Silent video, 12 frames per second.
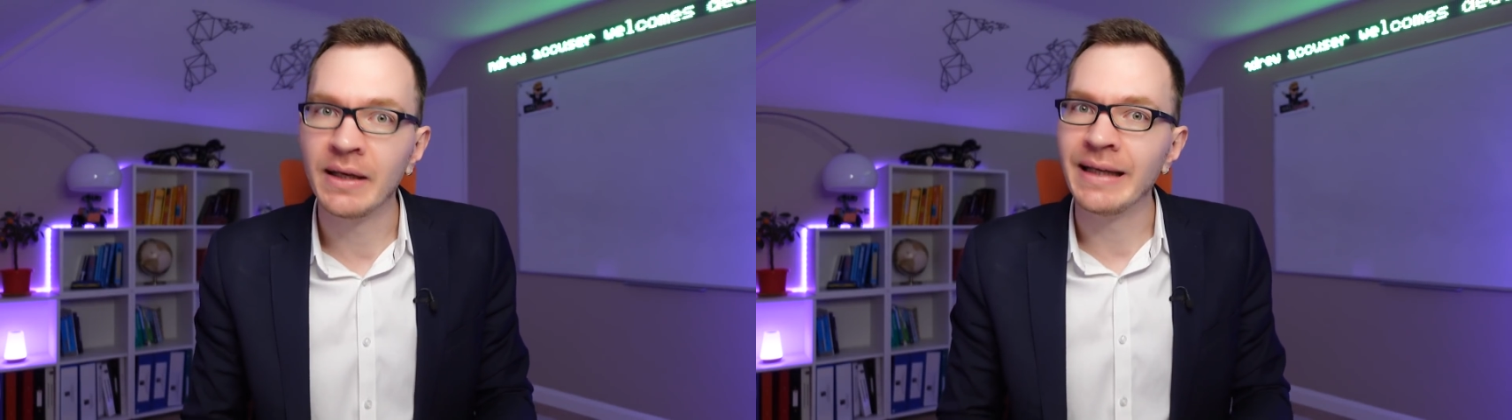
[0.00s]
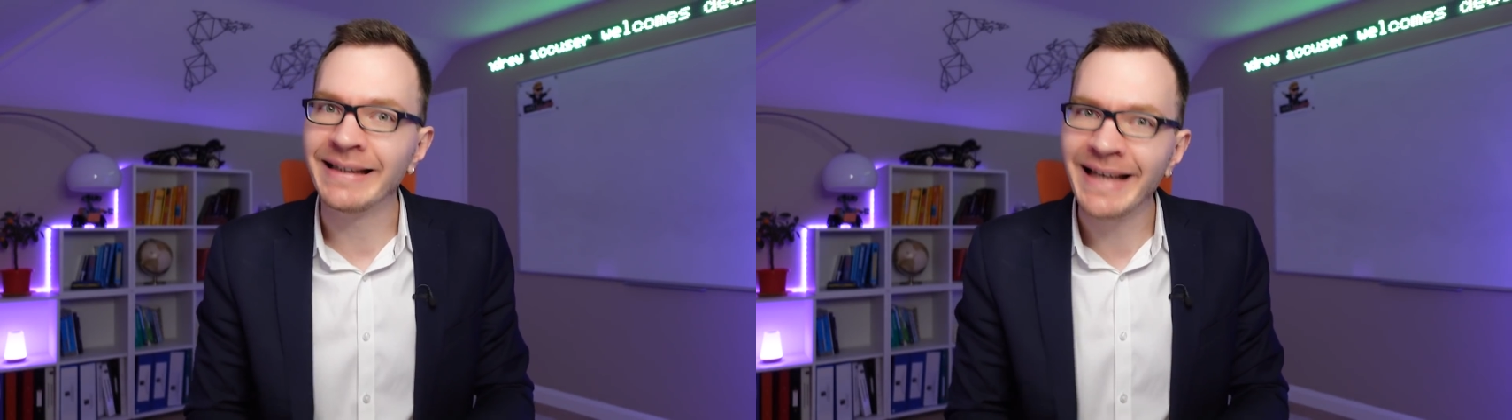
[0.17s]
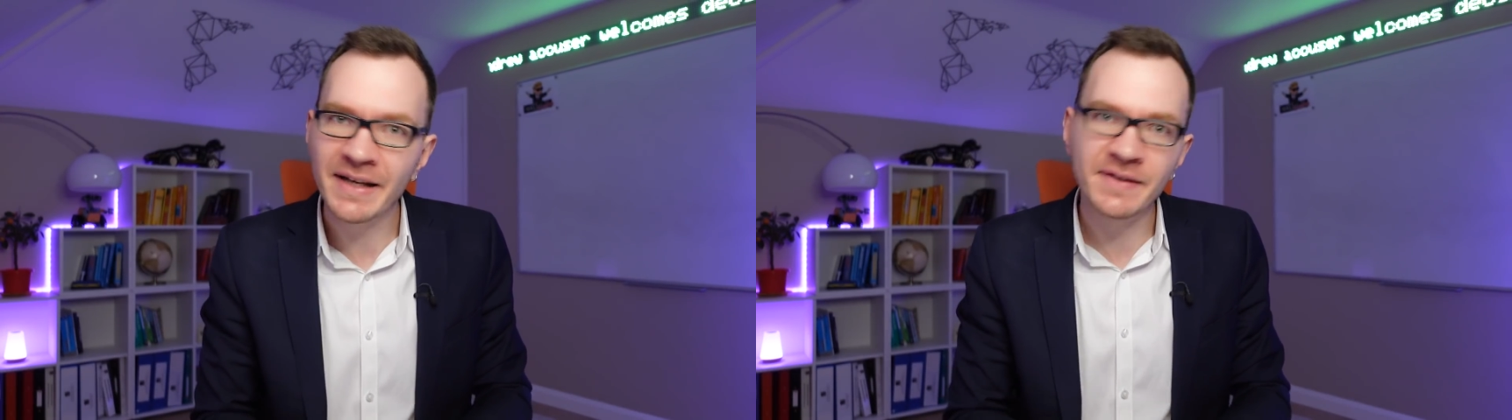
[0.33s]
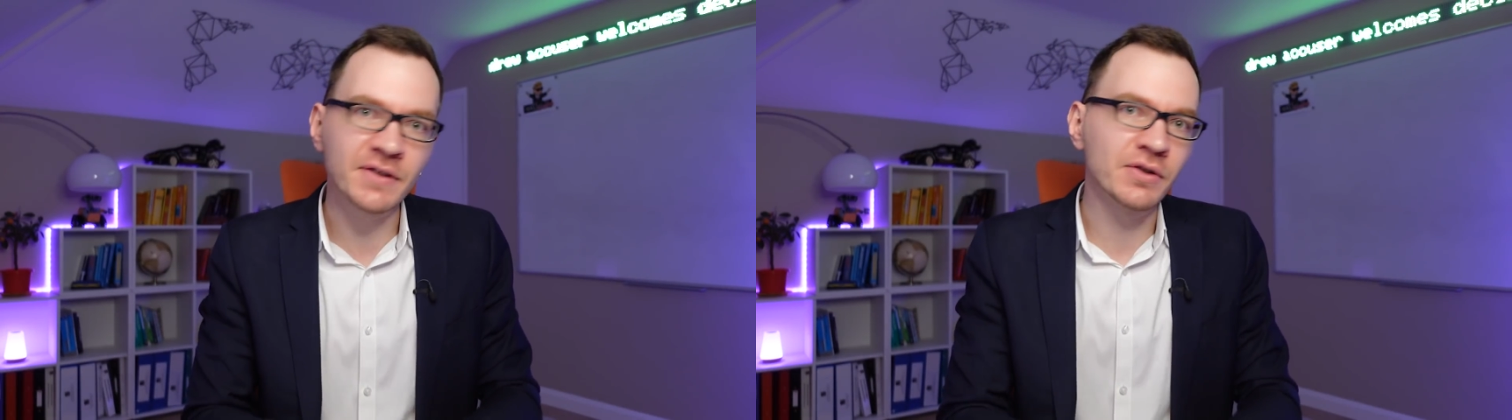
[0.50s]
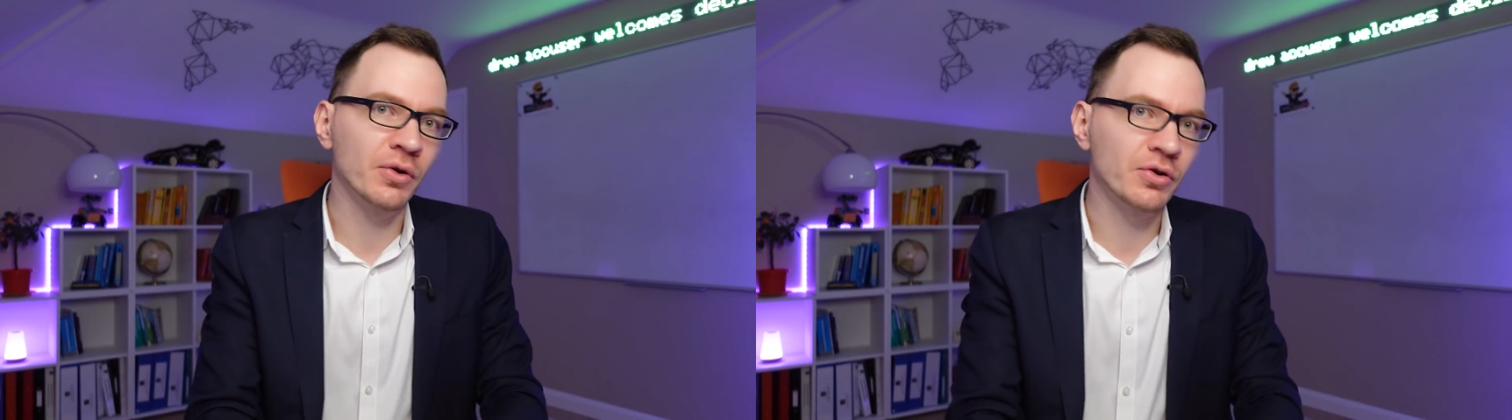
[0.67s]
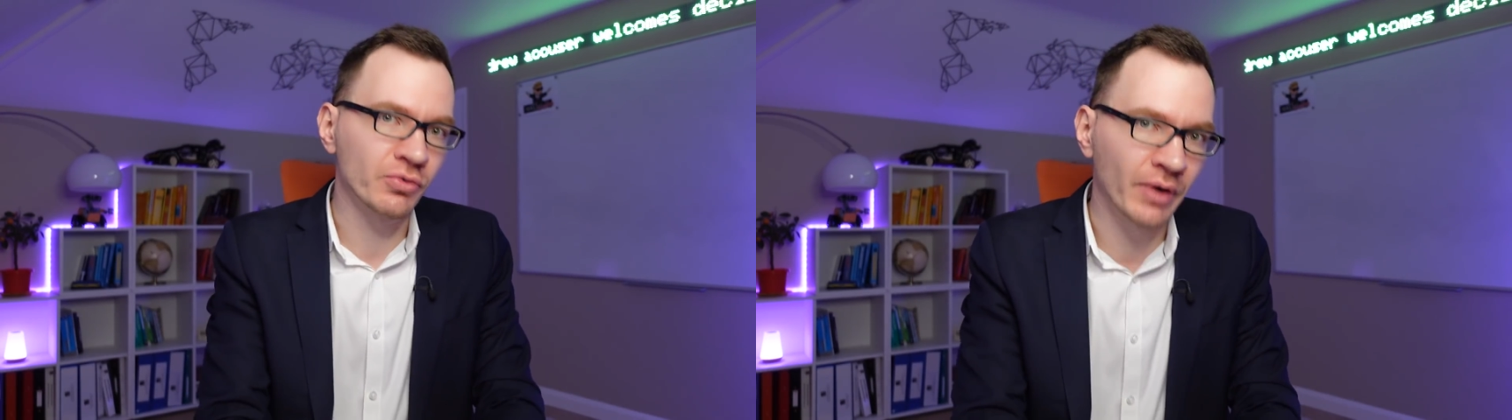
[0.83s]
In case the
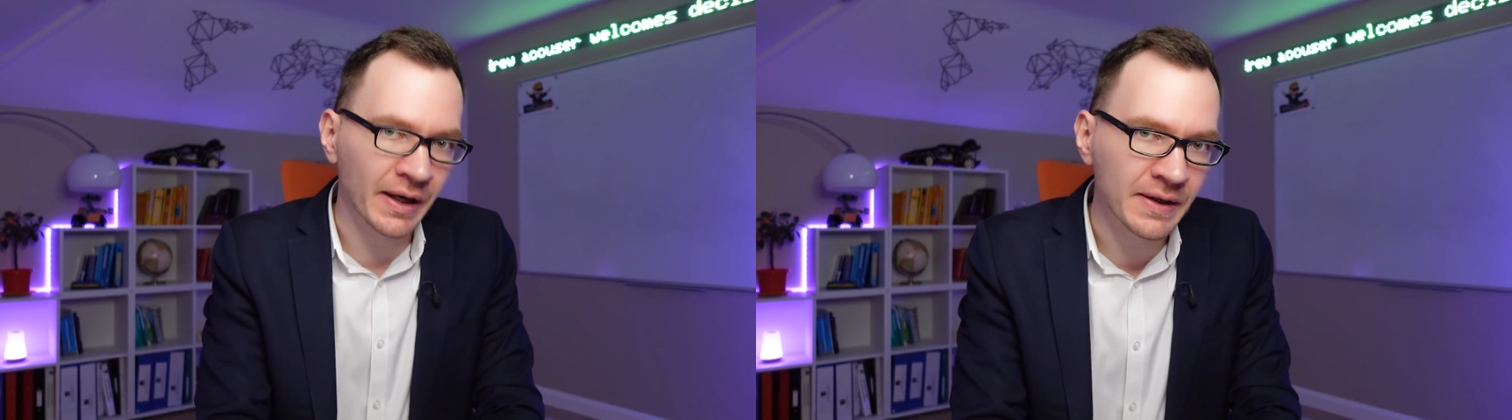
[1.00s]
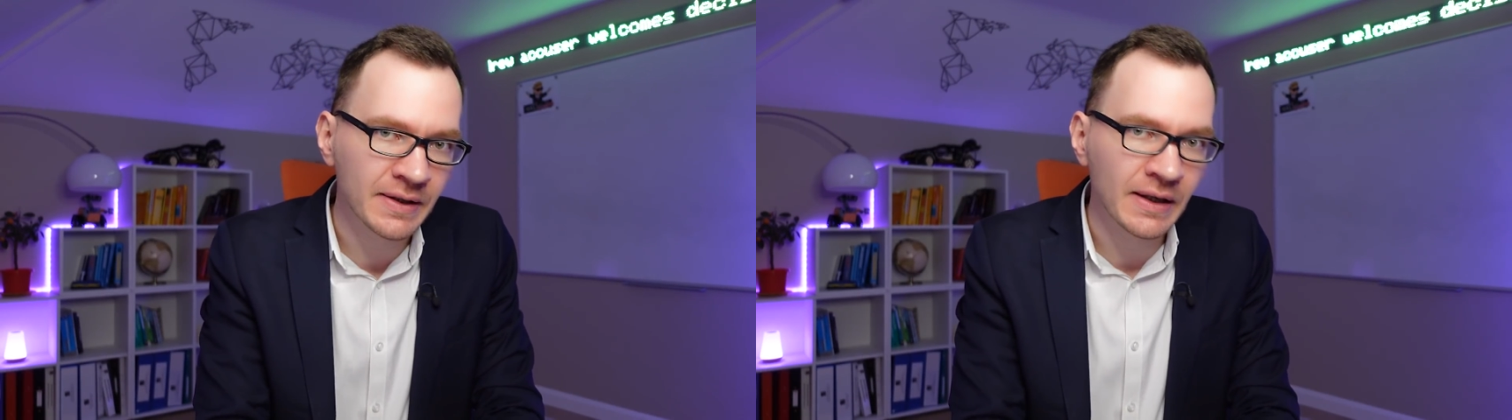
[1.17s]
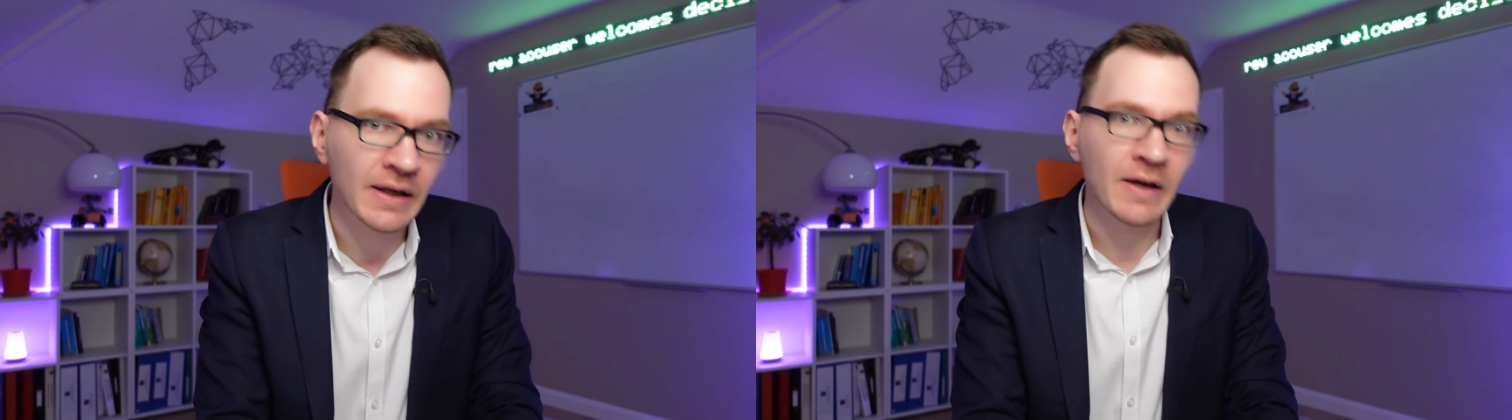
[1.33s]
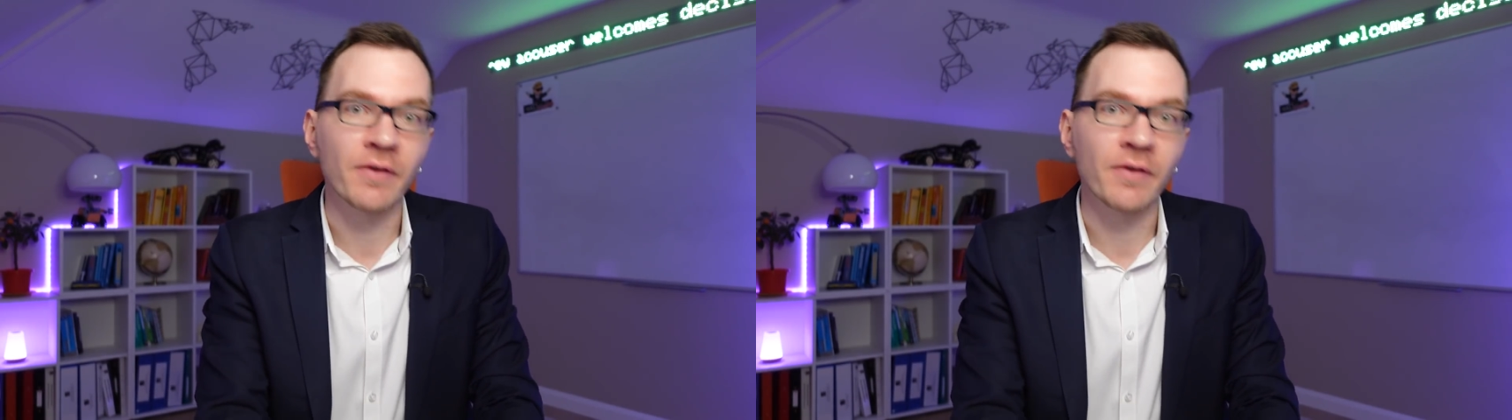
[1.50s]
stocks rise,